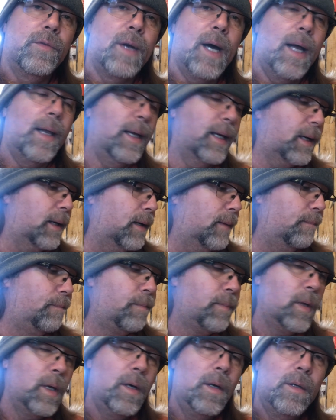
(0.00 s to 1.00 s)
like a
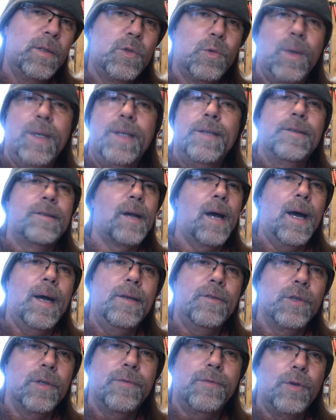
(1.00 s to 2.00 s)
twin
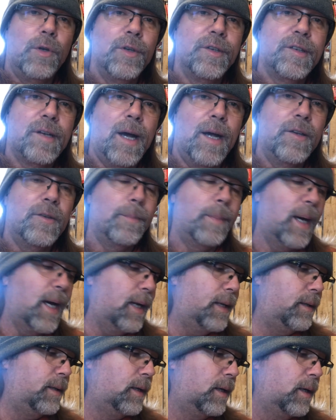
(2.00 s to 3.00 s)
size or a full size
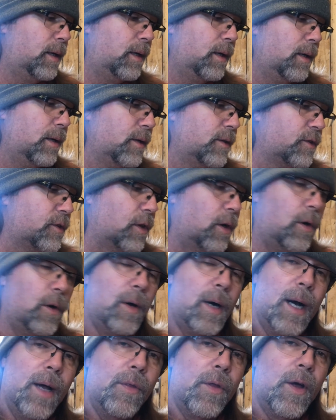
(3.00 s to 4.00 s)
bed.
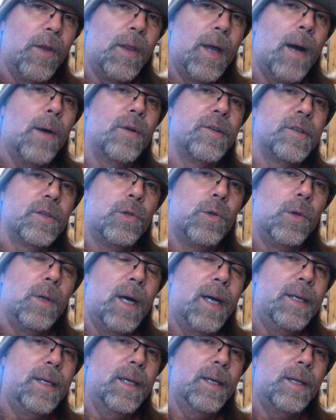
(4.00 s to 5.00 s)
So I thought that was a cool
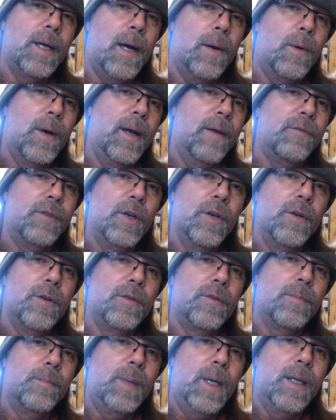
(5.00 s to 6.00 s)
idea. That way, if
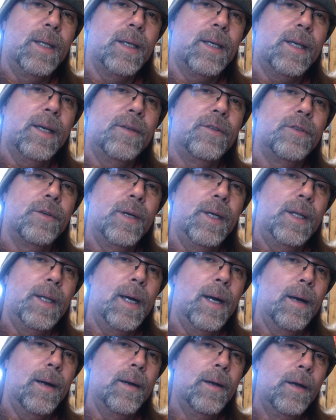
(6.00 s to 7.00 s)
there's me and the kids are in
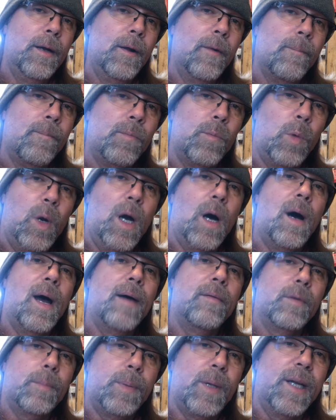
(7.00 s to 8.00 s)
there, we all
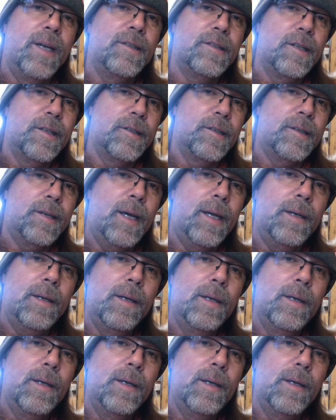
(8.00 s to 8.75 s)
have a place to sit.